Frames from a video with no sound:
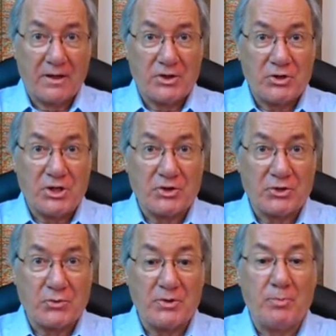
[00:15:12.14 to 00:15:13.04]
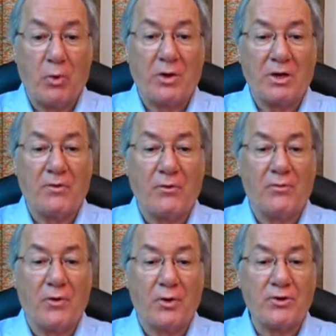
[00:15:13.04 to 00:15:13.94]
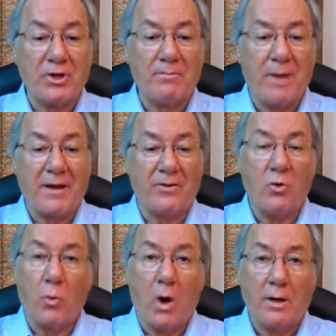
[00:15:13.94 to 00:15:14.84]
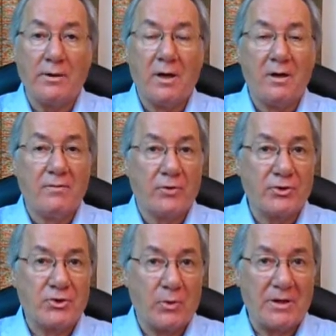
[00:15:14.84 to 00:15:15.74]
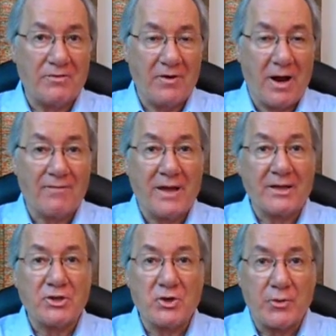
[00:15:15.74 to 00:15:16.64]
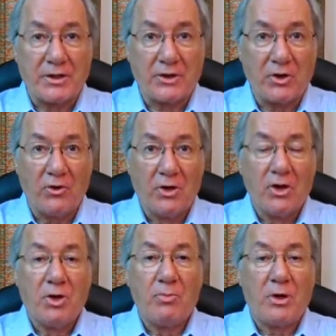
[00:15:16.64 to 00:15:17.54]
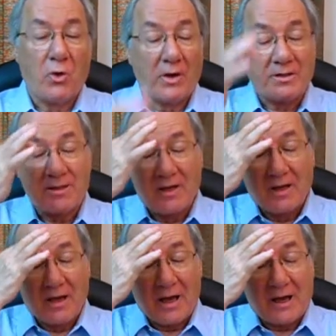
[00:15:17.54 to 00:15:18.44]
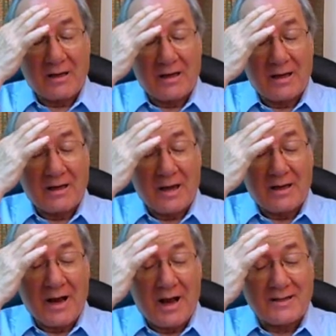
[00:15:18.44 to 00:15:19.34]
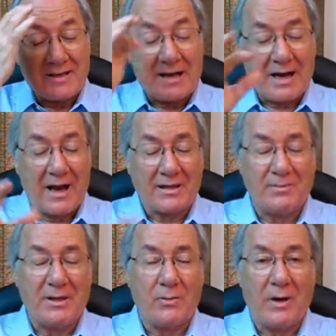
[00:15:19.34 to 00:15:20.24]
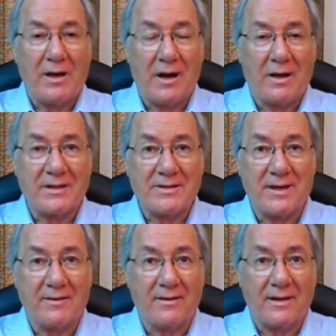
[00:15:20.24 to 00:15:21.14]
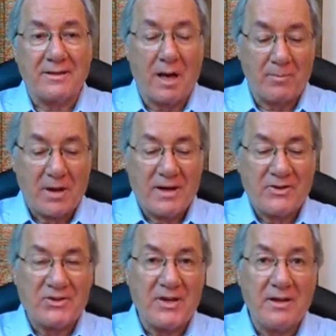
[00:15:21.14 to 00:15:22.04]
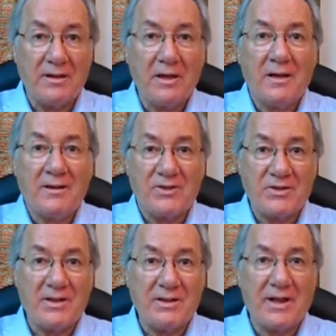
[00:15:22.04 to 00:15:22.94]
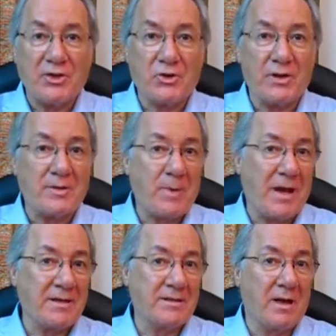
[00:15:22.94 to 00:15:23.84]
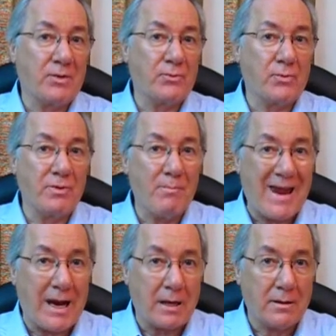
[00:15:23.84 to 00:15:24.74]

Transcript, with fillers: Jesus was born of a virgin, Matthew 1, verse 25. That is critical because uh, in, in, God's economy, the way God has set things up. Sin, the sin nature, is passed on through the man.